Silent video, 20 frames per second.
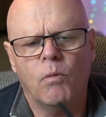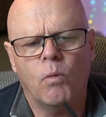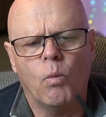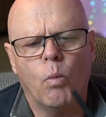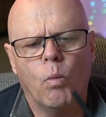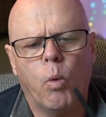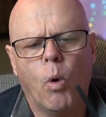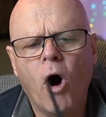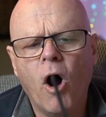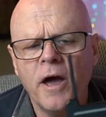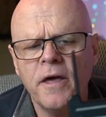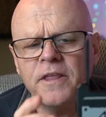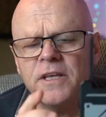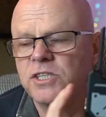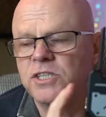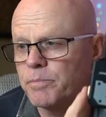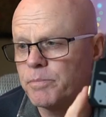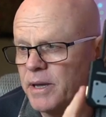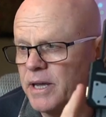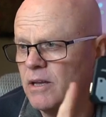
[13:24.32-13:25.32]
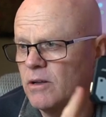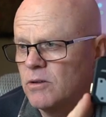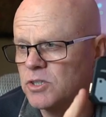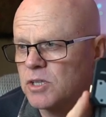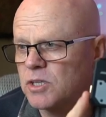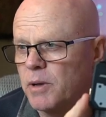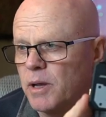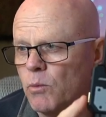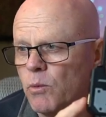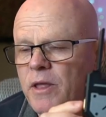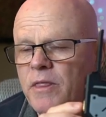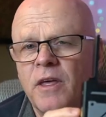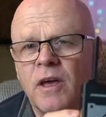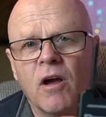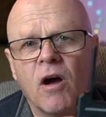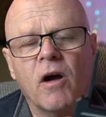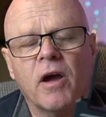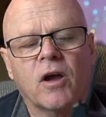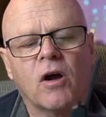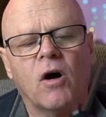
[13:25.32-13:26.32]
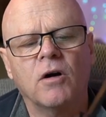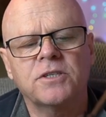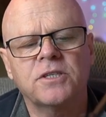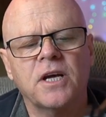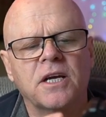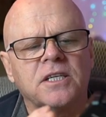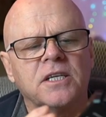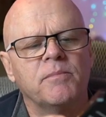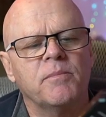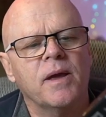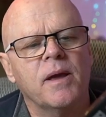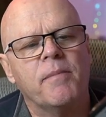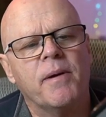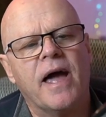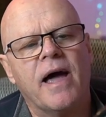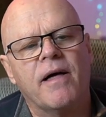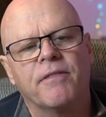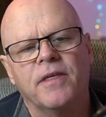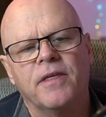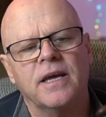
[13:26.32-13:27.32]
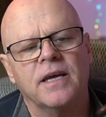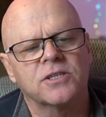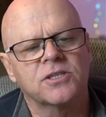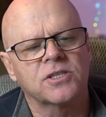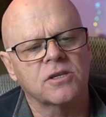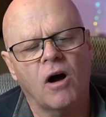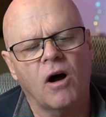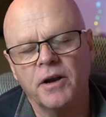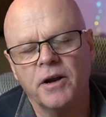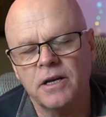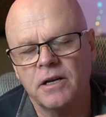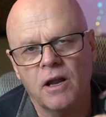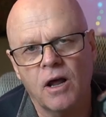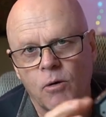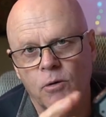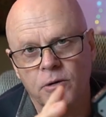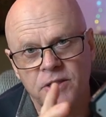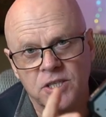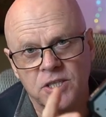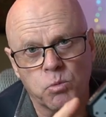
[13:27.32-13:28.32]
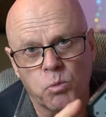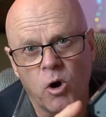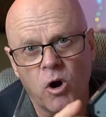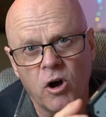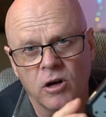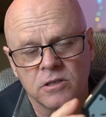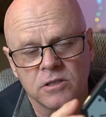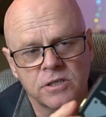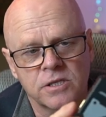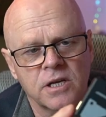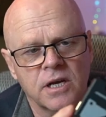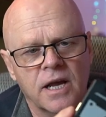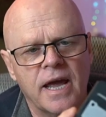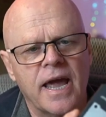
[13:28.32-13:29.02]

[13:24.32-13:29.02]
why this appeals to me, when the guy contacted me about this, I didn't know what this was.